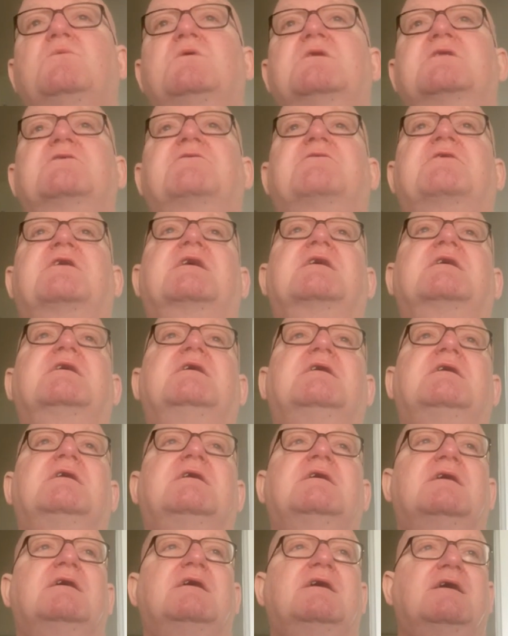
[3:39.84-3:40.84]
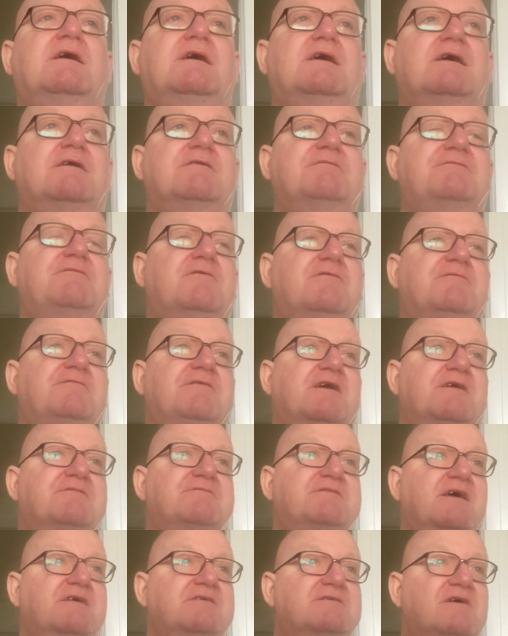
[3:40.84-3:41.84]
wondering, 4 or
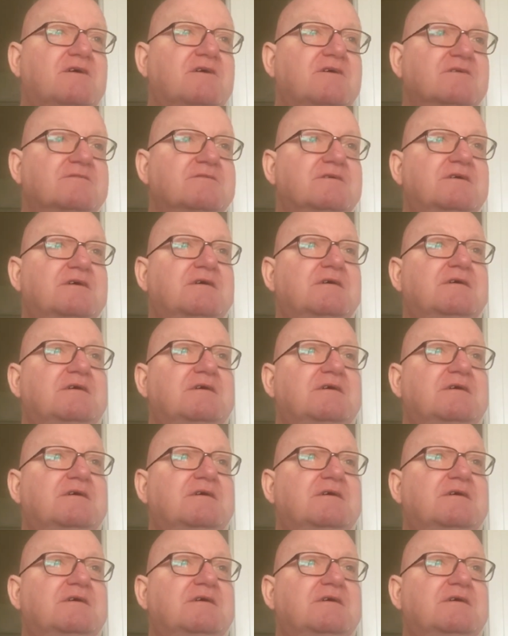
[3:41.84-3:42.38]
5 days on,